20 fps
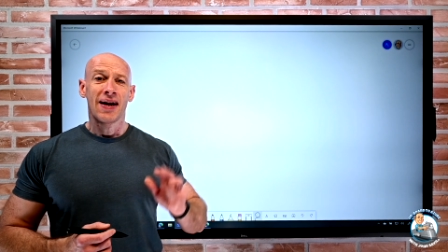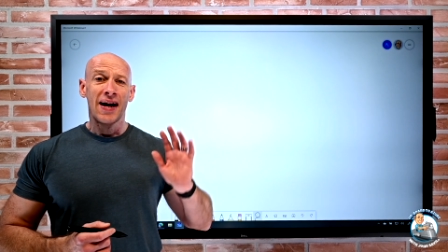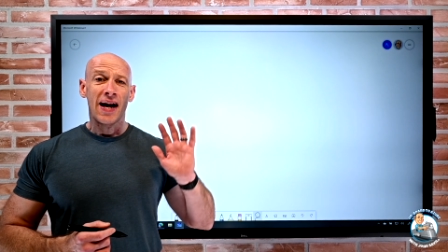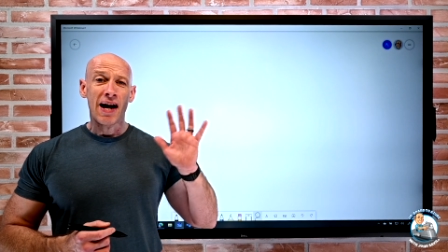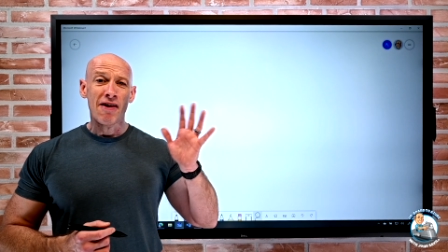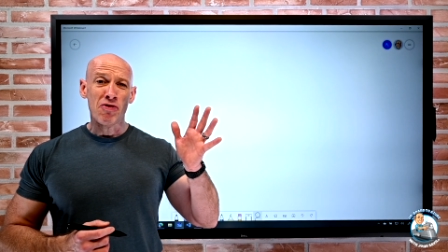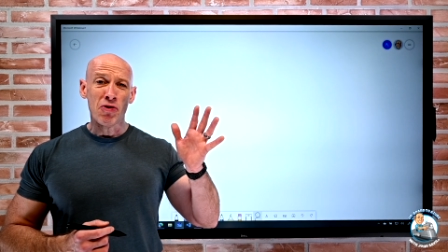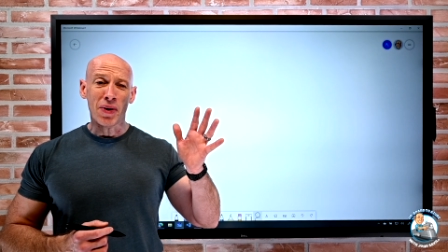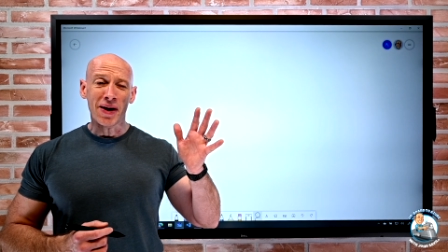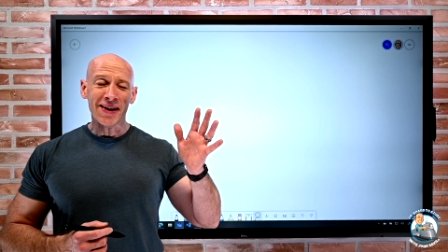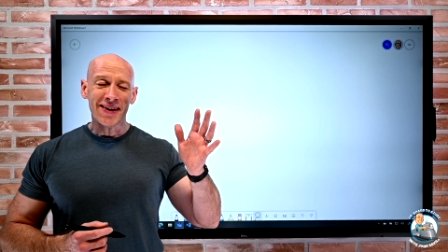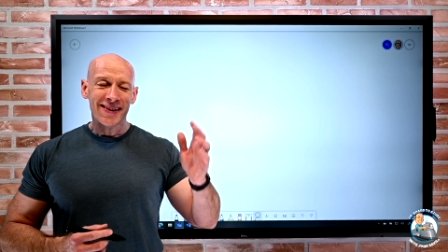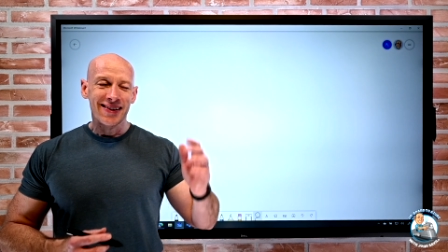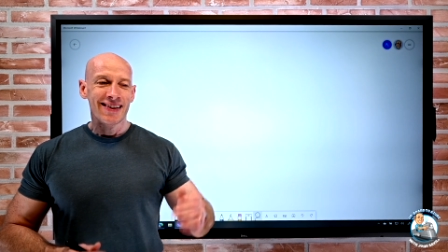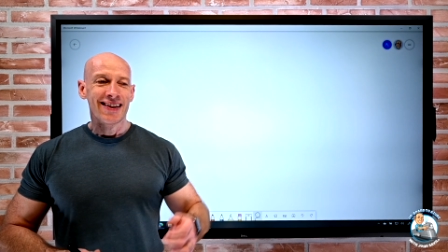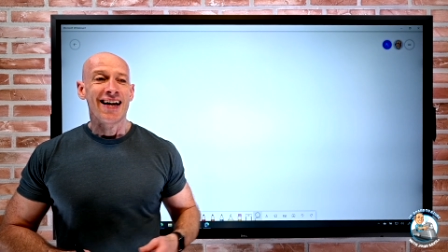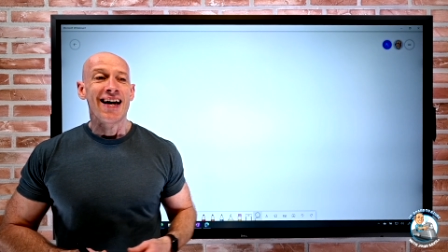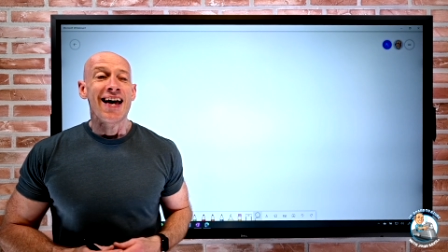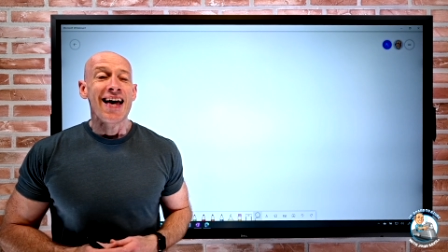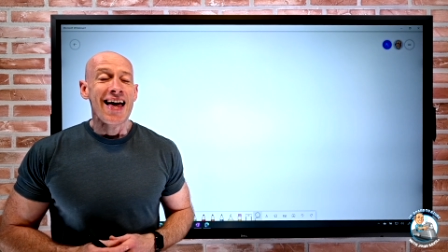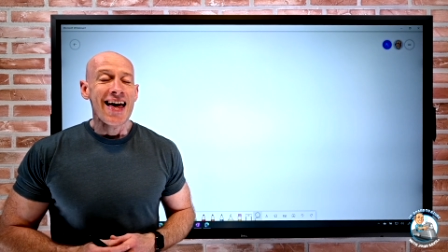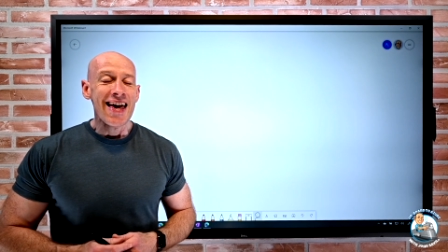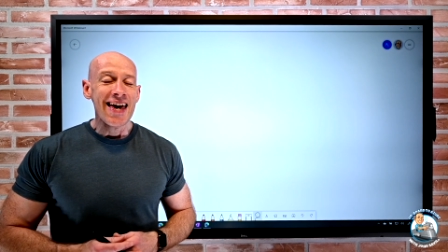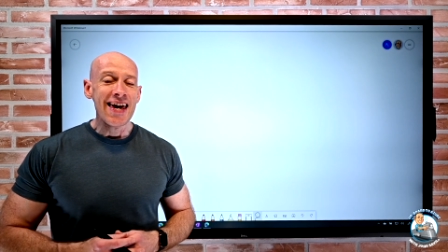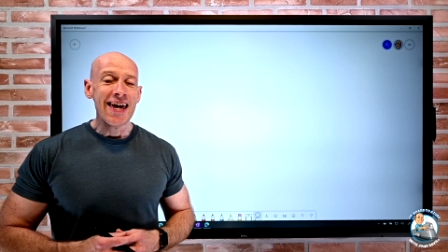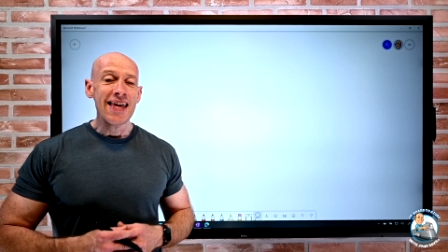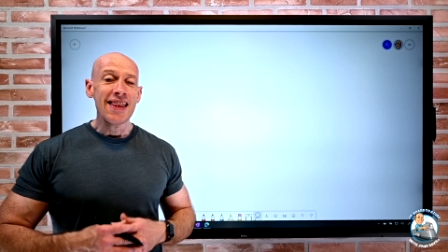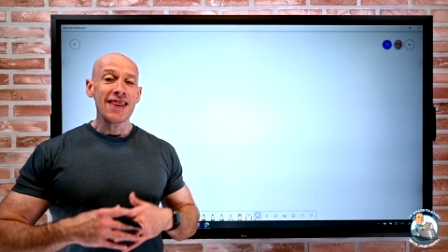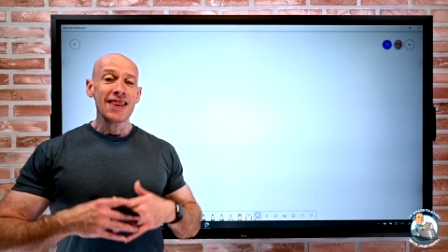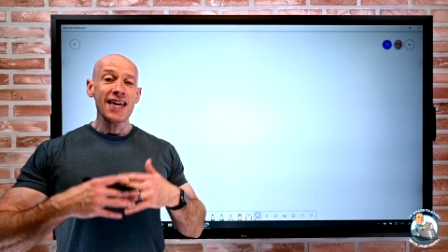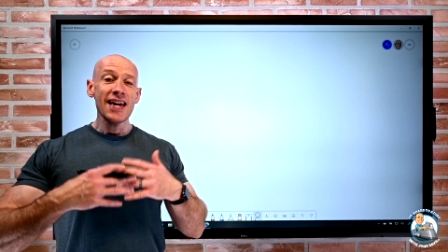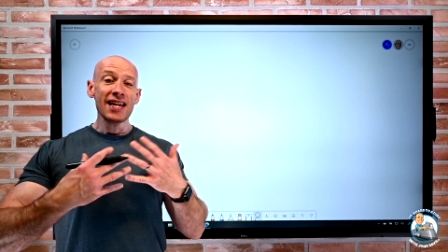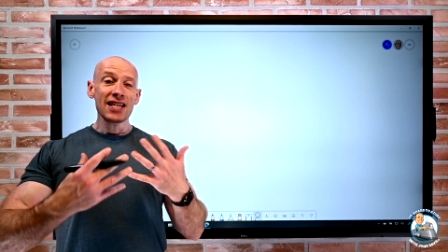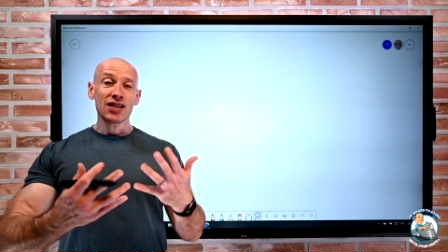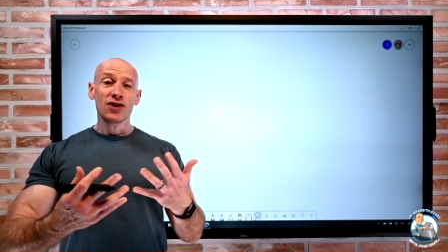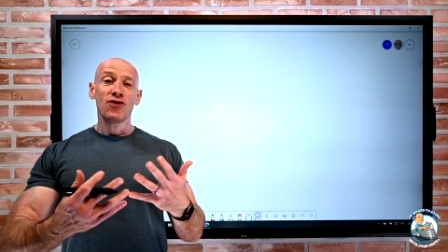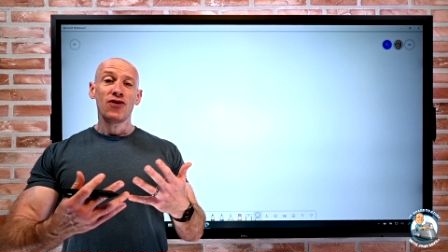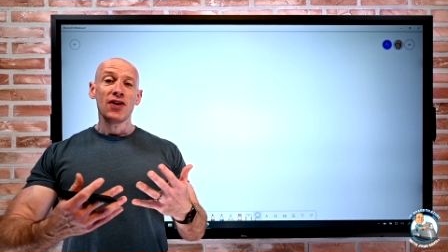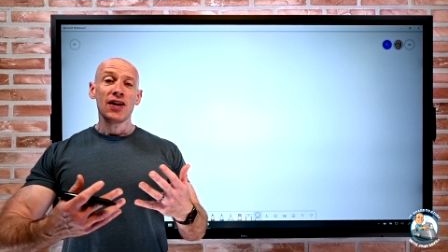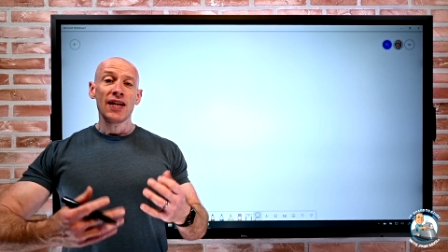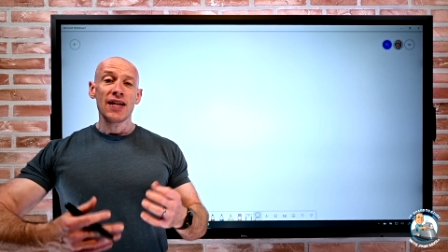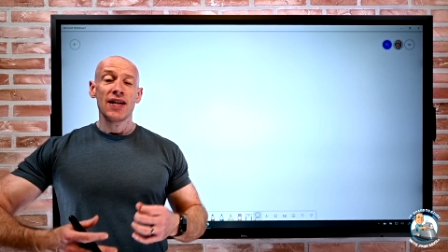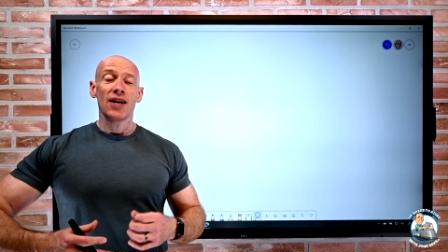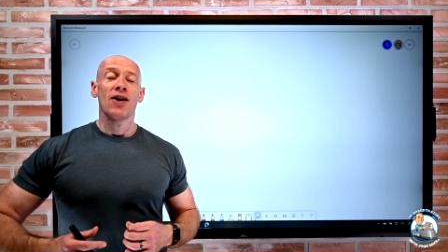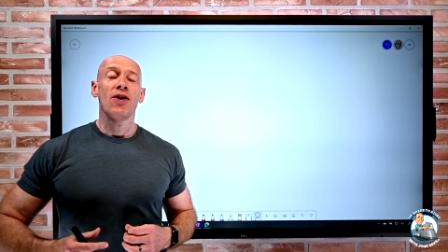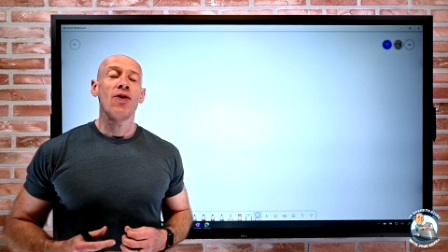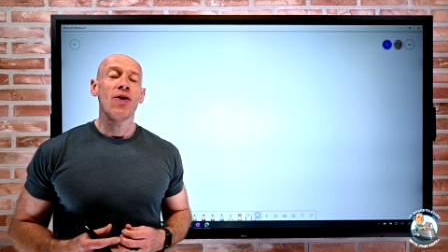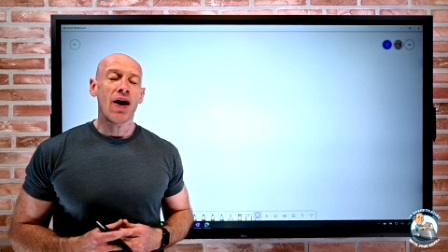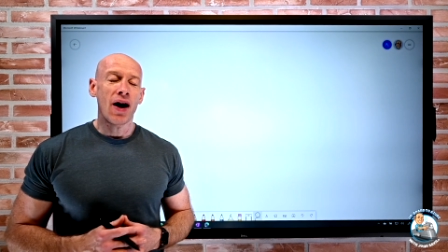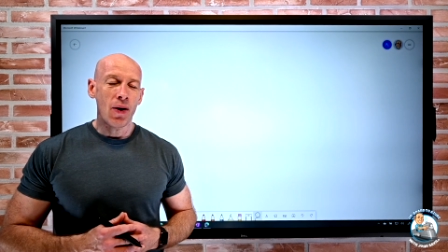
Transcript: Hey everyone, in this video